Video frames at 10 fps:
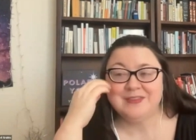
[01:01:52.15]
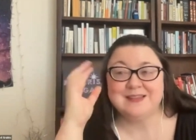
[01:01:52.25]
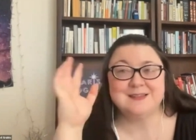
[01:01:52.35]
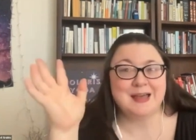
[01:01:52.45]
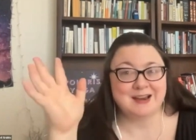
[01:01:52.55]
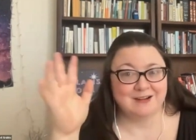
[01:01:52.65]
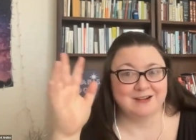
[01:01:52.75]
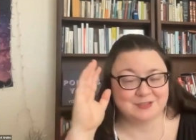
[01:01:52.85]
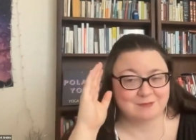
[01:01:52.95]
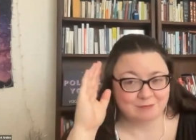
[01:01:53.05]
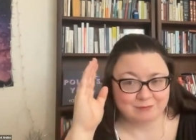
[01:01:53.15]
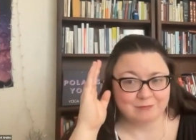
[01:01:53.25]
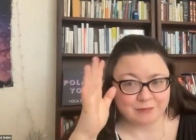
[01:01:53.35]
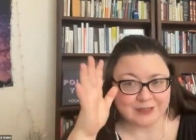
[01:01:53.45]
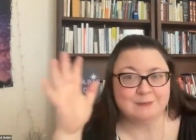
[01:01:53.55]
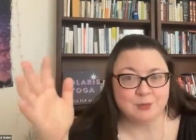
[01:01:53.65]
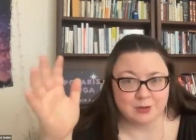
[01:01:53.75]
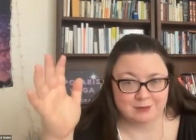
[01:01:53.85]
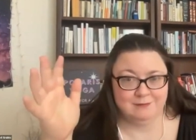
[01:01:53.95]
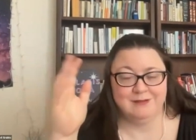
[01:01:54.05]
Doesn't matter. Just read
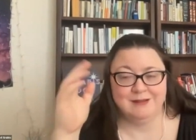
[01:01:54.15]
more.